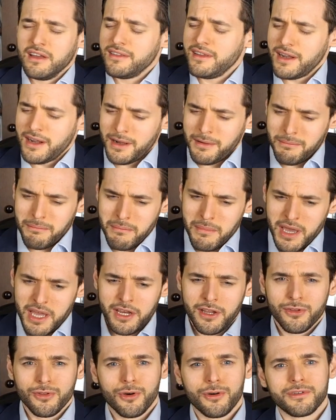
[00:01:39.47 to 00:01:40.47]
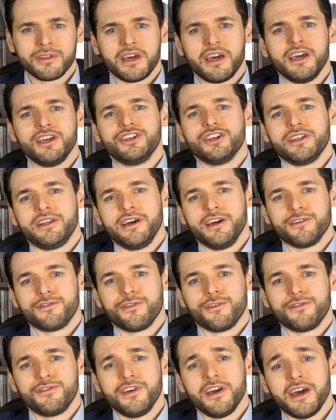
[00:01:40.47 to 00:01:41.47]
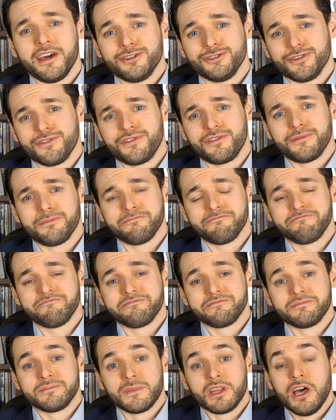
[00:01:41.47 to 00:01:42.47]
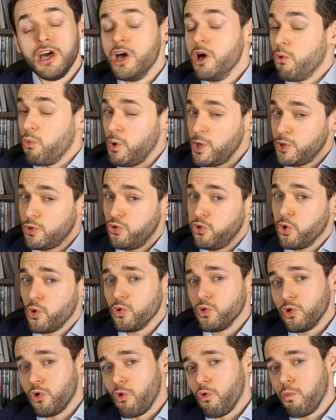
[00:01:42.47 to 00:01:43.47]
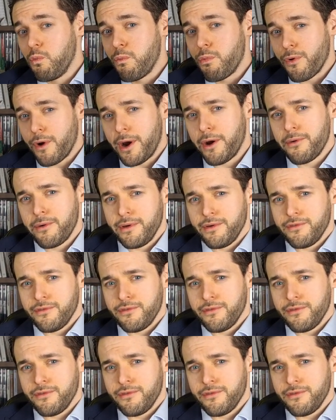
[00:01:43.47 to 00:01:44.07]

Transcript: There are many non-HLA associations. We do know prior